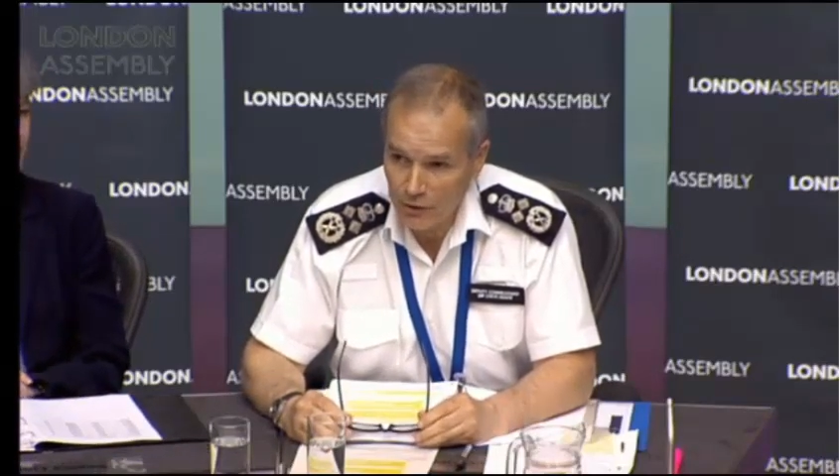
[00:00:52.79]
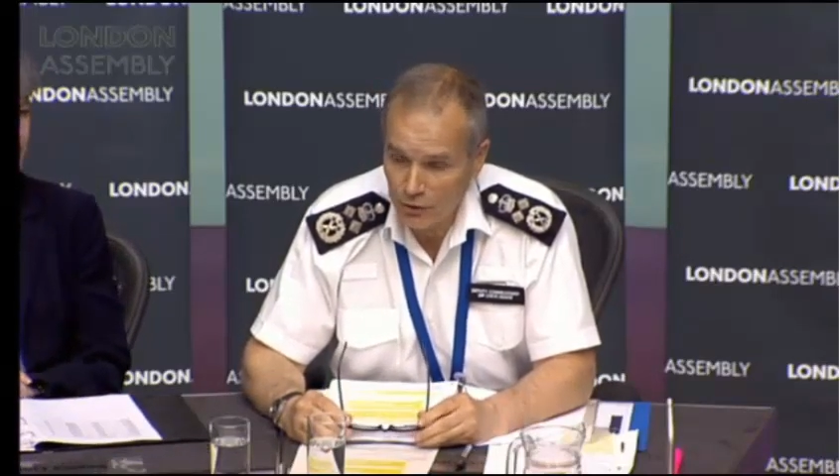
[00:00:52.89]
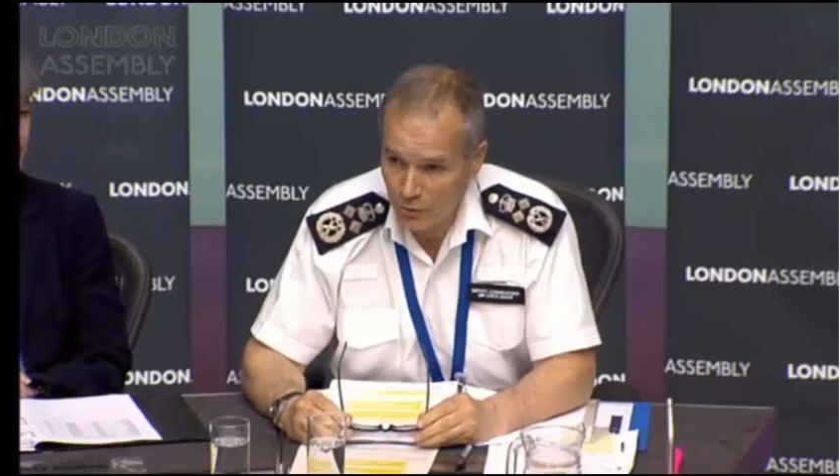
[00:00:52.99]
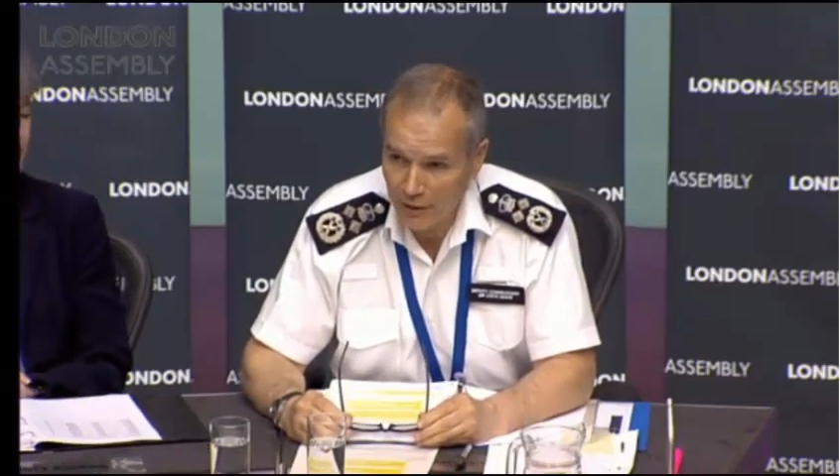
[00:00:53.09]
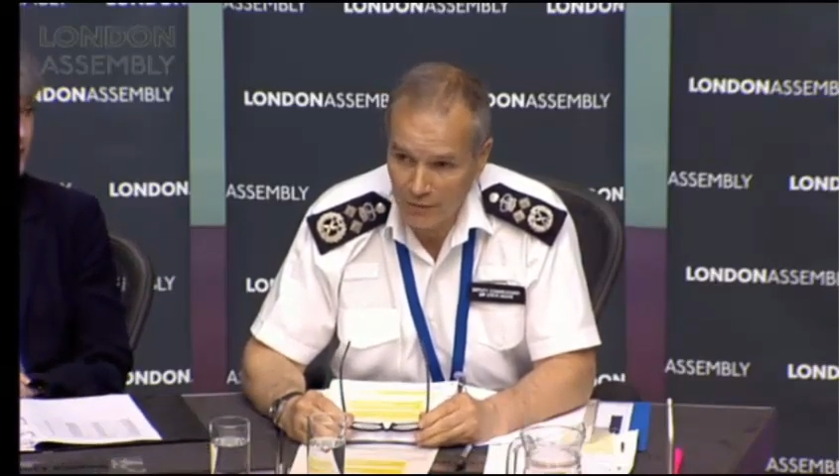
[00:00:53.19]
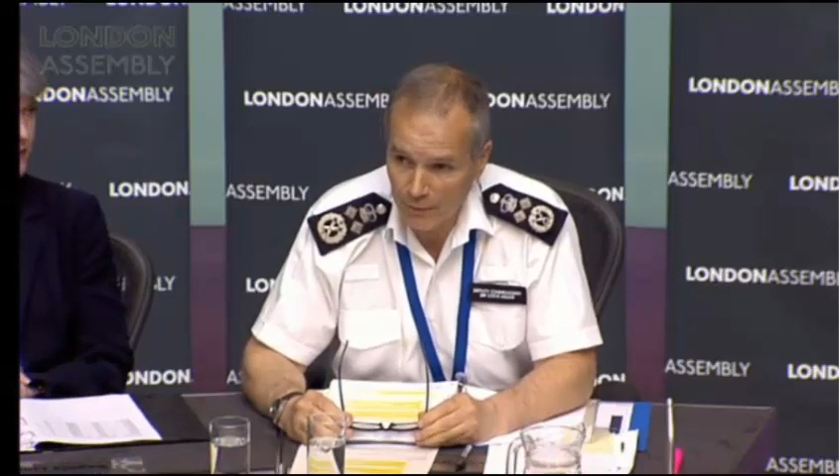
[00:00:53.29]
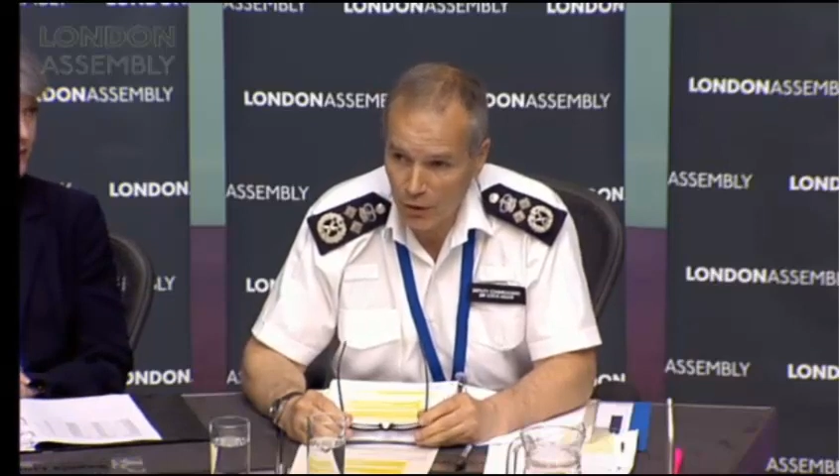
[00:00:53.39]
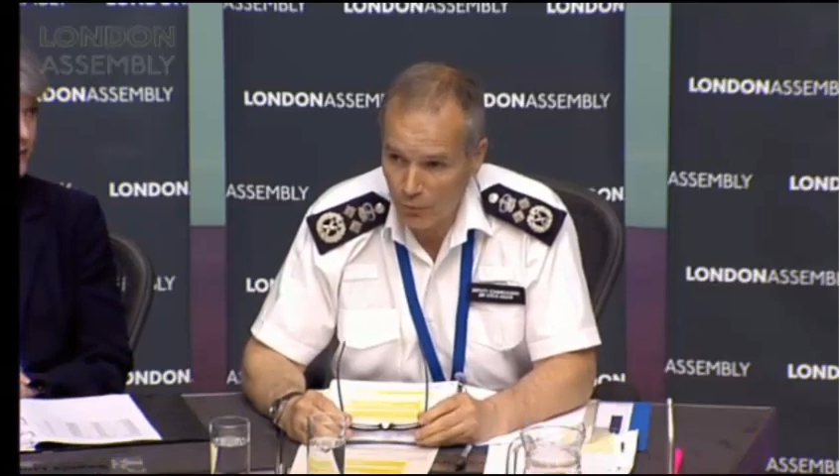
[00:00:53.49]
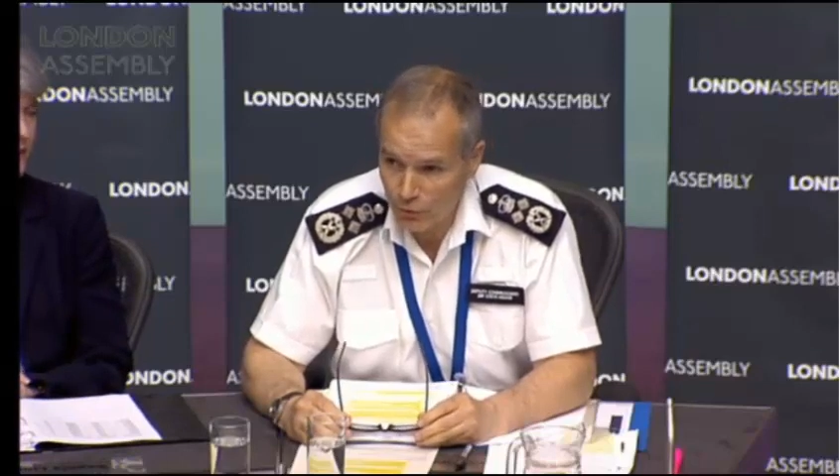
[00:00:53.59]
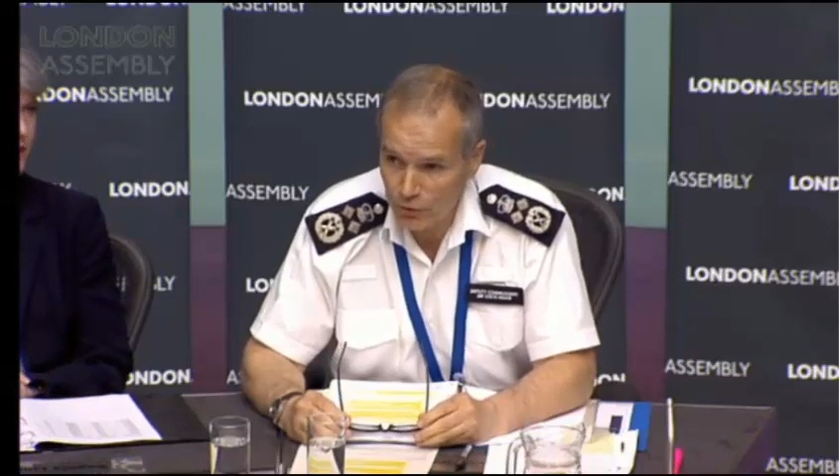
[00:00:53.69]
So we'll give them
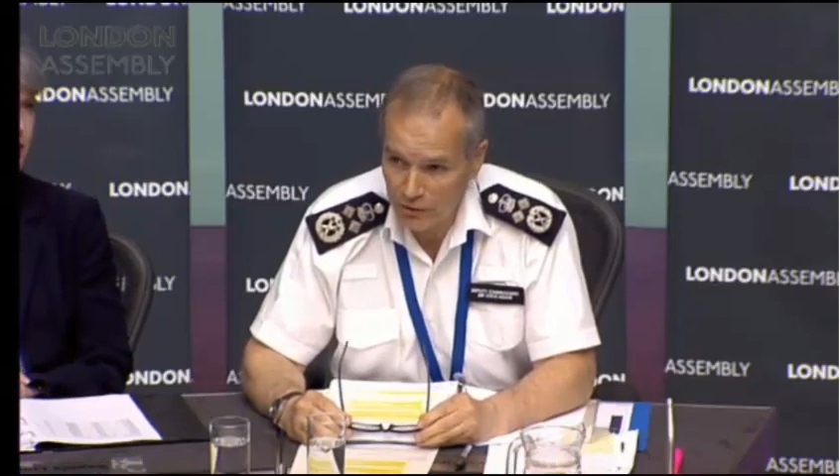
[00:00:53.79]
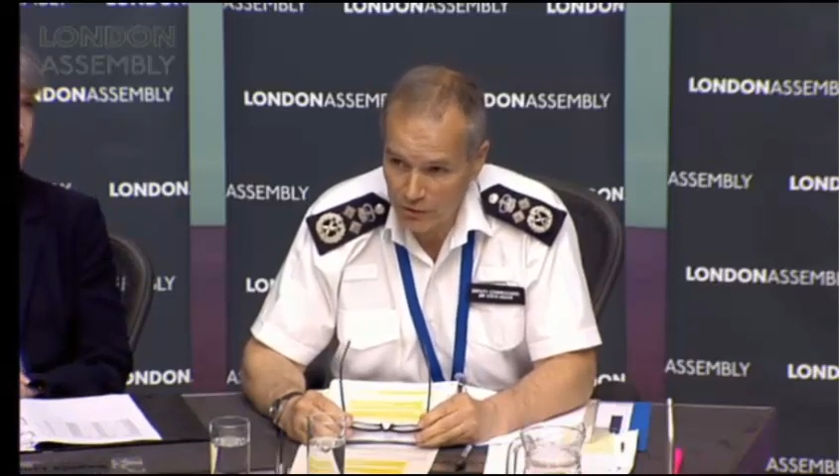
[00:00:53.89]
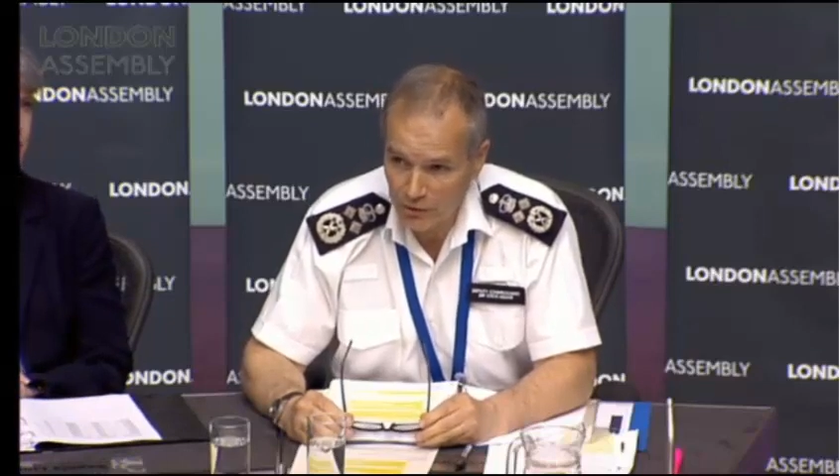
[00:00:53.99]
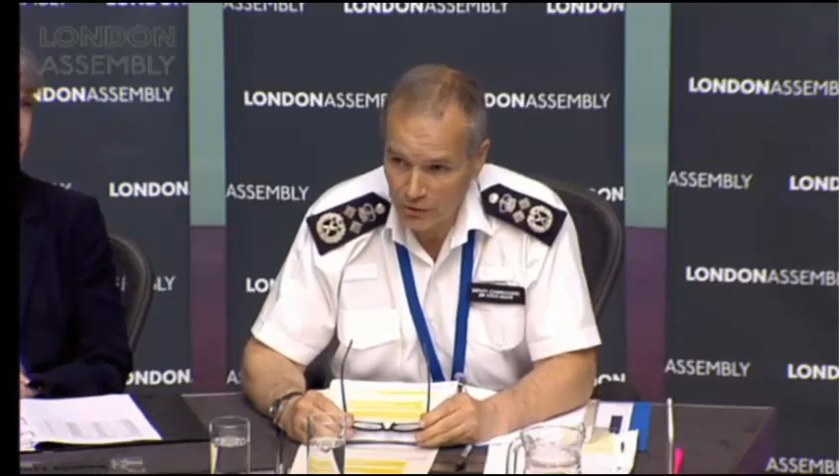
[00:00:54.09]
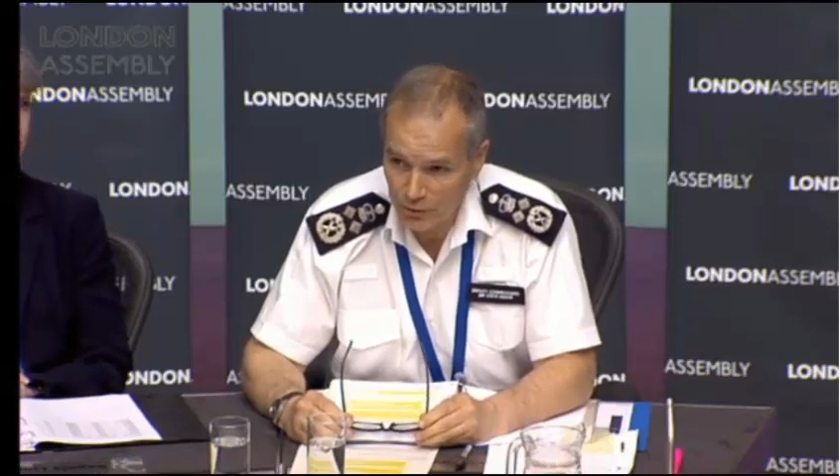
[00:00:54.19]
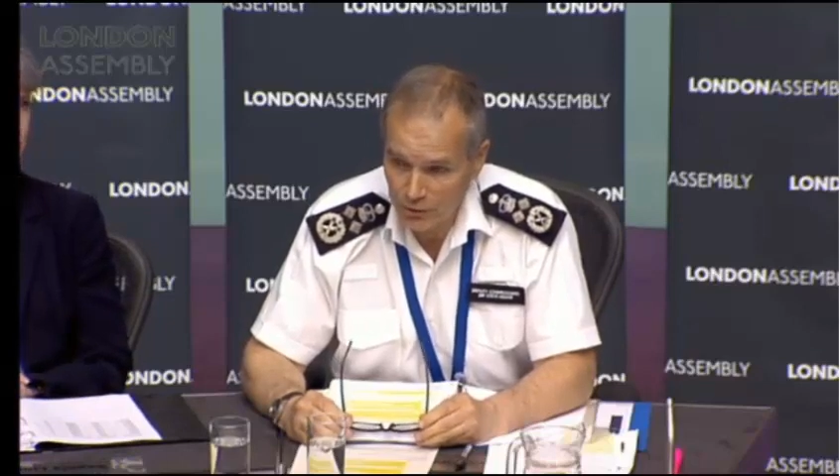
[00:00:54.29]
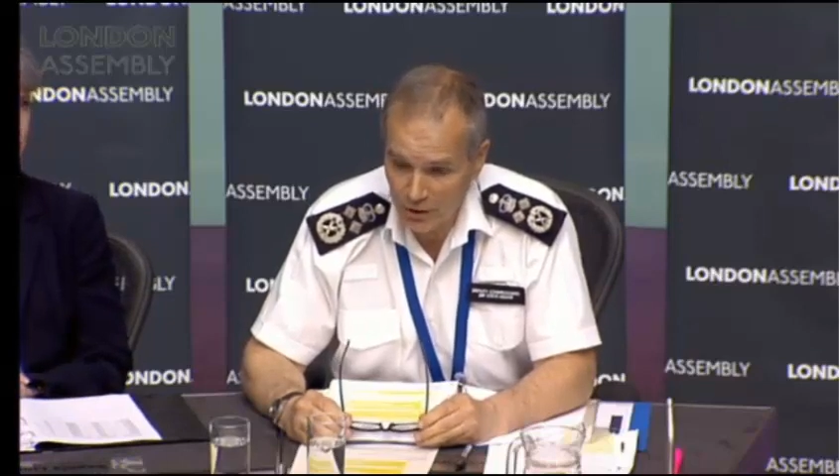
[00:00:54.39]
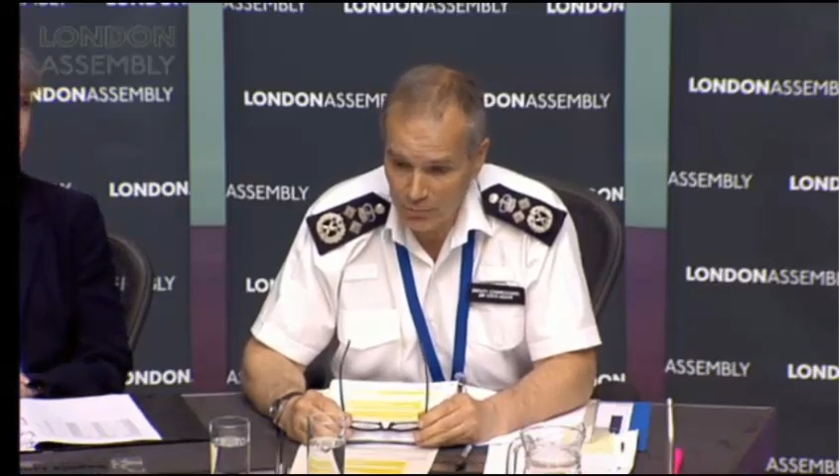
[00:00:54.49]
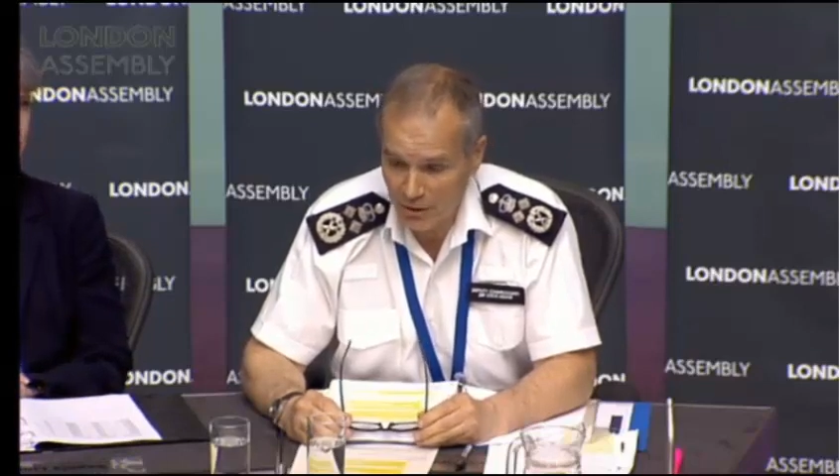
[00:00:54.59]
the opportunity to do so.